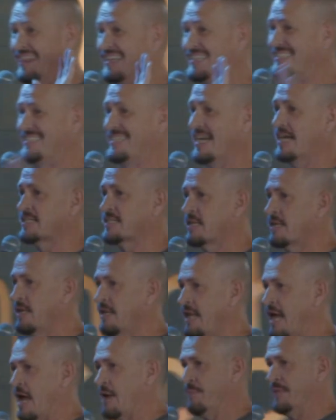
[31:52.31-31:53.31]
that doesn't
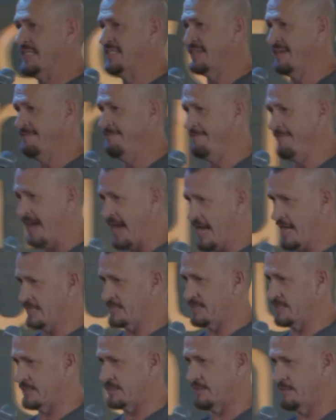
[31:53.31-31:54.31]
allow me to
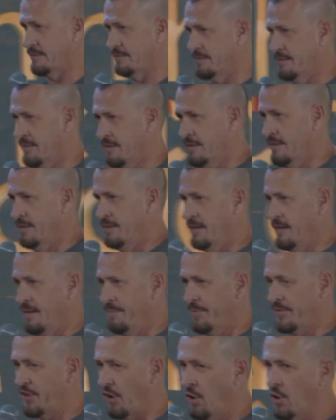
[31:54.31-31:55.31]
fast.
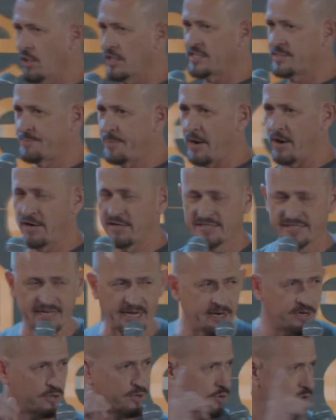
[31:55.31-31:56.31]
But the Holy Spirit
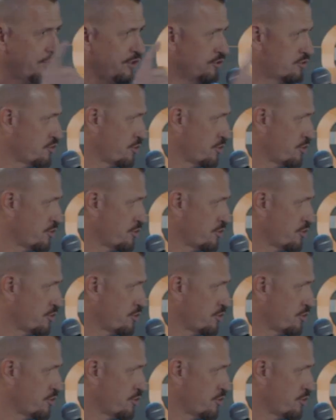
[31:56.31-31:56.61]
said, Who do you